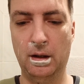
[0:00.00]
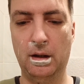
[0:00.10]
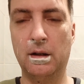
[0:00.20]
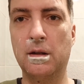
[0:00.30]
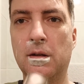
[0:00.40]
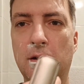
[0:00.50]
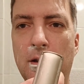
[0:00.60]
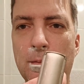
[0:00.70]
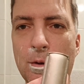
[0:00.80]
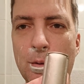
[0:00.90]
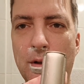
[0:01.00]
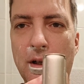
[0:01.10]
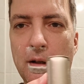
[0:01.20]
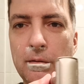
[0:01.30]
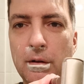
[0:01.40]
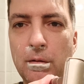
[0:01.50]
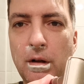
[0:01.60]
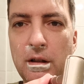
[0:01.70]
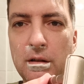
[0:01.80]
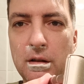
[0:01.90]
It seems to have
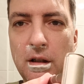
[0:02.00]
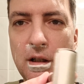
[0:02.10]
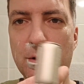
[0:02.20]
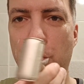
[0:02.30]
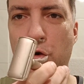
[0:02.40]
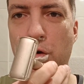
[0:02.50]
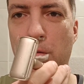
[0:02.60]
quite a large